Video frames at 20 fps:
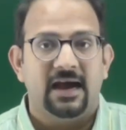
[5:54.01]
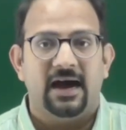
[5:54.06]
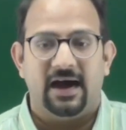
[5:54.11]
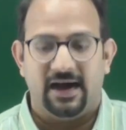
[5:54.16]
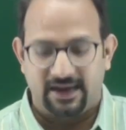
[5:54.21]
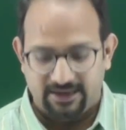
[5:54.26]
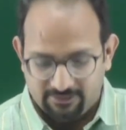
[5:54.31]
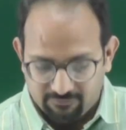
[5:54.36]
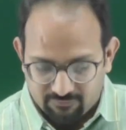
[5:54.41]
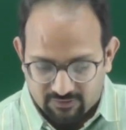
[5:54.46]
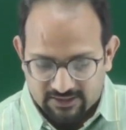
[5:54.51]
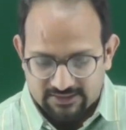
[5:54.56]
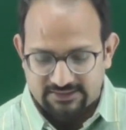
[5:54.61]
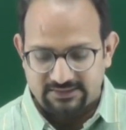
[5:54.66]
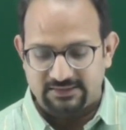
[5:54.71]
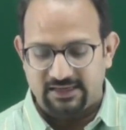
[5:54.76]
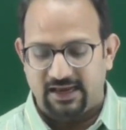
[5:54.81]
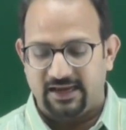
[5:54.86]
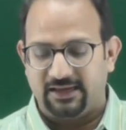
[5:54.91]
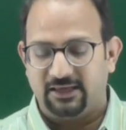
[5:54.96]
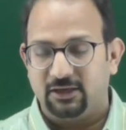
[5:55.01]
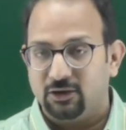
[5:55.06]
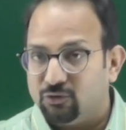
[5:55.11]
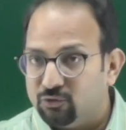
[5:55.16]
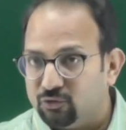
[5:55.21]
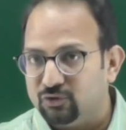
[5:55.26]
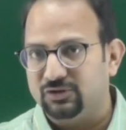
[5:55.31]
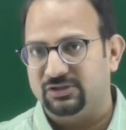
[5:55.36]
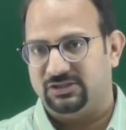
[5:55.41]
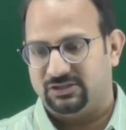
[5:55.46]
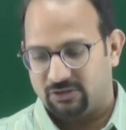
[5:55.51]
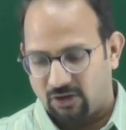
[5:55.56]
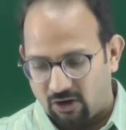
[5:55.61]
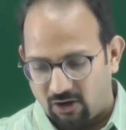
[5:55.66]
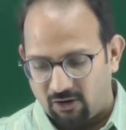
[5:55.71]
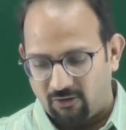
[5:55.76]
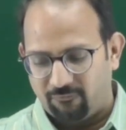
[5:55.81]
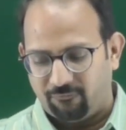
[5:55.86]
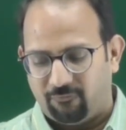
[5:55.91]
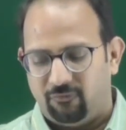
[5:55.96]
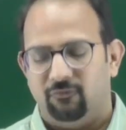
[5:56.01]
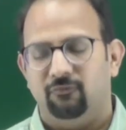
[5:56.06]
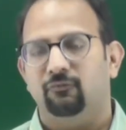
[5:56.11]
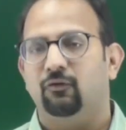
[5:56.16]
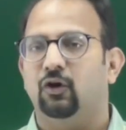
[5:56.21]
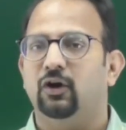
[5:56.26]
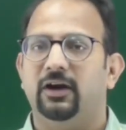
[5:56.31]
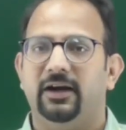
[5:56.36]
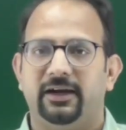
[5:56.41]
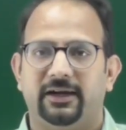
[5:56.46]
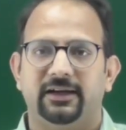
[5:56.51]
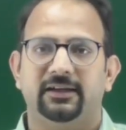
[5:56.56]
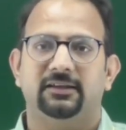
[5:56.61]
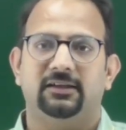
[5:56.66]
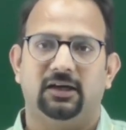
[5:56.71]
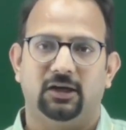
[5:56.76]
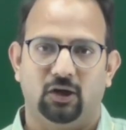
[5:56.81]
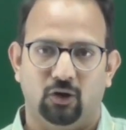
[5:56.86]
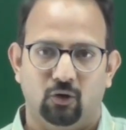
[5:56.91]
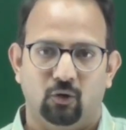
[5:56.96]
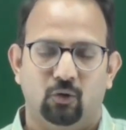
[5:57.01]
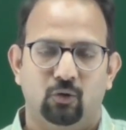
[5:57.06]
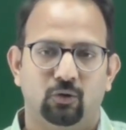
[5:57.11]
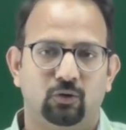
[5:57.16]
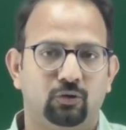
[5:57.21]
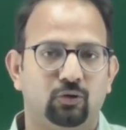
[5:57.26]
I was accused of violating the law.